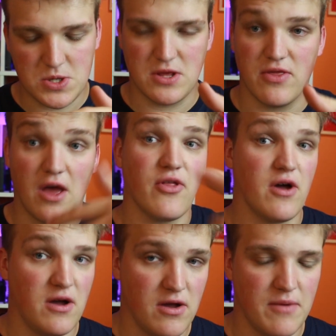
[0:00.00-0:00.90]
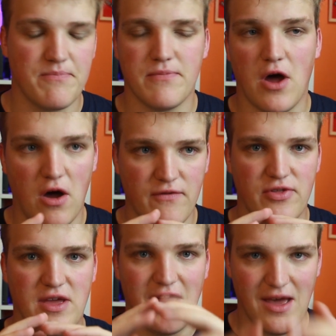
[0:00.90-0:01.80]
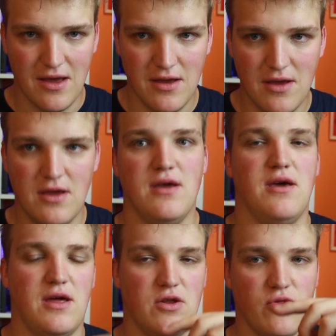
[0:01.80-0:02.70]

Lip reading: and then the other half the gear, and